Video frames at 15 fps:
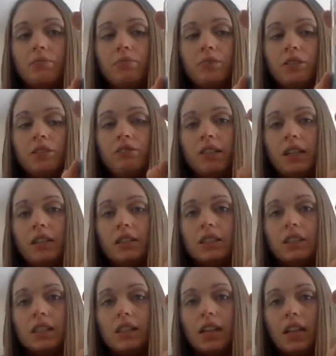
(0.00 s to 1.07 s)
Your
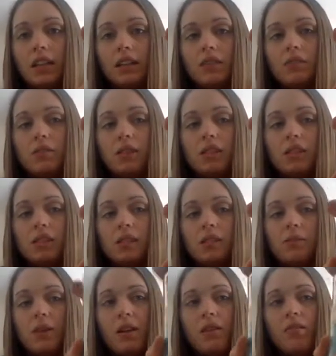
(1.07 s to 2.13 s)
fragrance can lose its
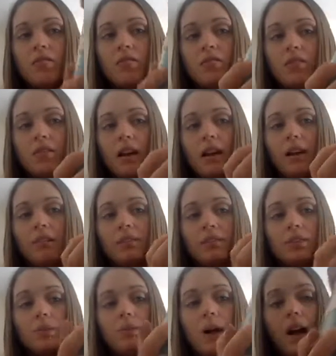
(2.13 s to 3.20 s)
smell after
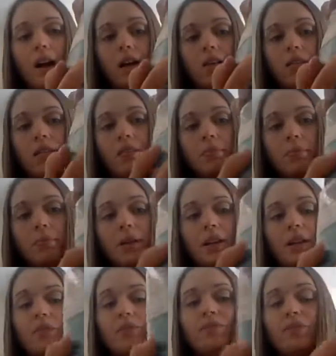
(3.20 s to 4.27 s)
a while,
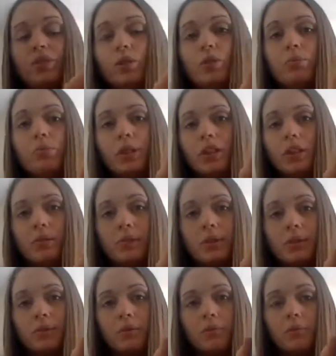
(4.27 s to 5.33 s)
but you'll be
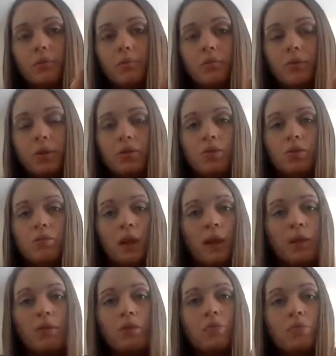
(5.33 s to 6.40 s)
using them once you
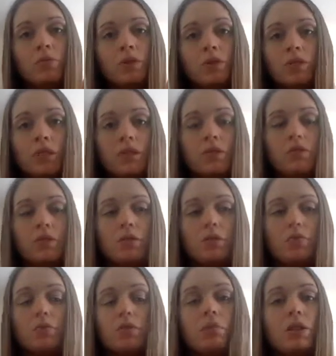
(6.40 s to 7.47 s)
make them and start using
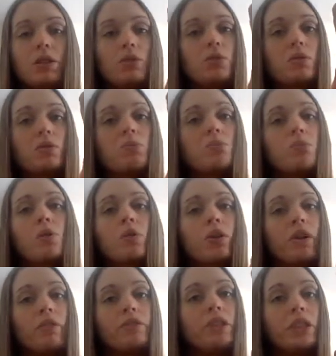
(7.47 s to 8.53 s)
them. You'll be using them more
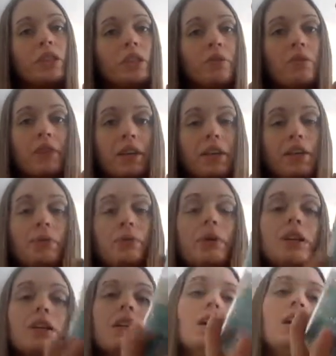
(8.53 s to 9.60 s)
often than you think you
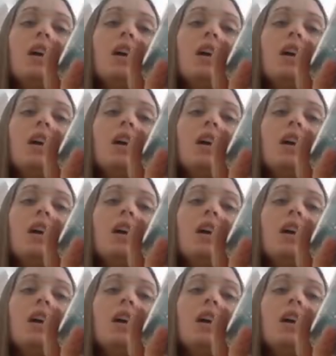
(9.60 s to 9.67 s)
would.